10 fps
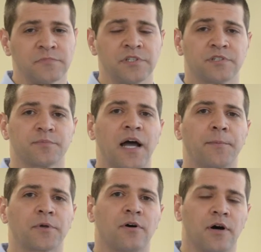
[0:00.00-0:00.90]
Some
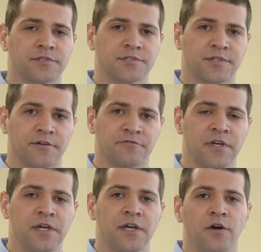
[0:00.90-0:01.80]
common causes of
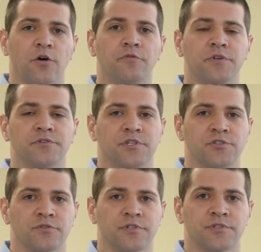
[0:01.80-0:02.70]
overuse
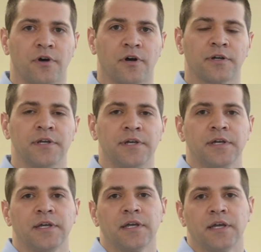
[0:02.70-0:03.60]
injuries are
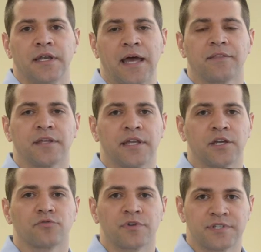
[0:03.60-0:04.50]
an athlete
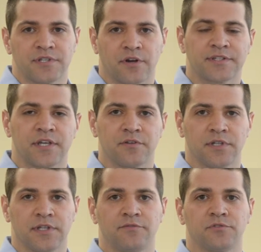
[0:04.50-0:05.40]
increasing their activity
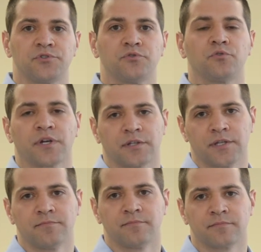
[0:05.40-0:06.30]
level too quickly.